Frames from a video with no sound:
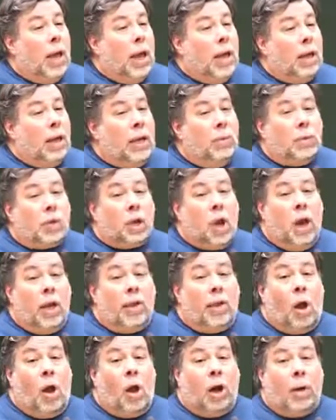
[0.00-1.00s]
And he was
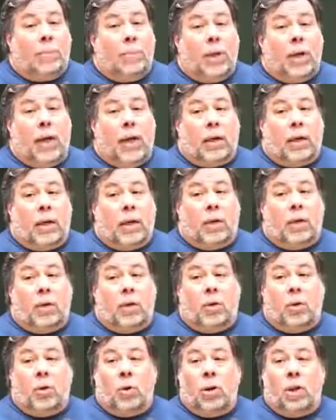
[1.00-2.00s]
on the ARPANET, the
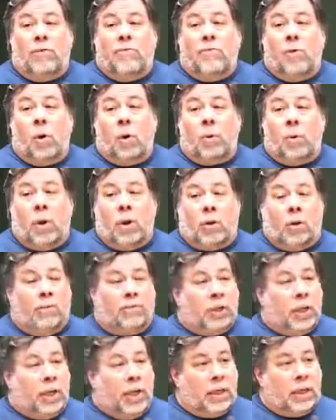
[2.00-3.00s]
early forerunner
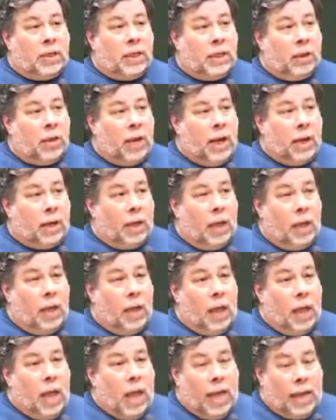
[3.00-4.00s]
of today's internet.
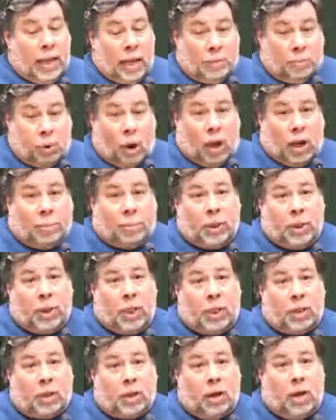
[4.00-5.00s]
And he brought up a
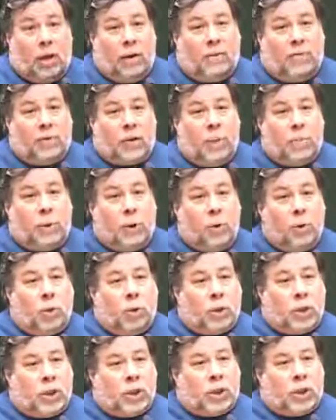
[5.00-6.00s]
list of
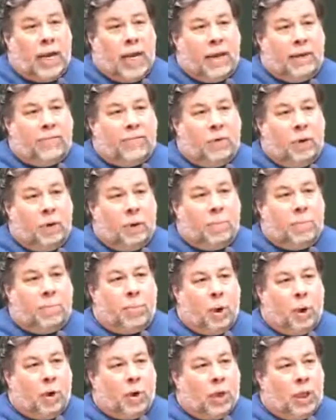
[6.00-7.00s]
computers Stanford,
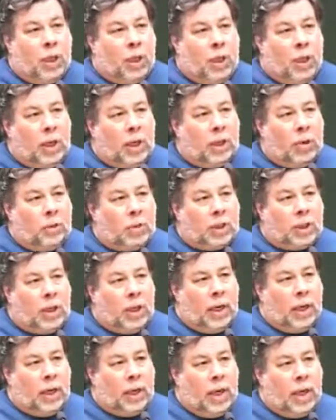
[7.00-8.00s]
Berkeley,
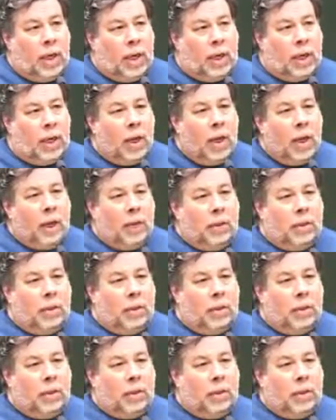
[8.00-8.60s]
UCLA,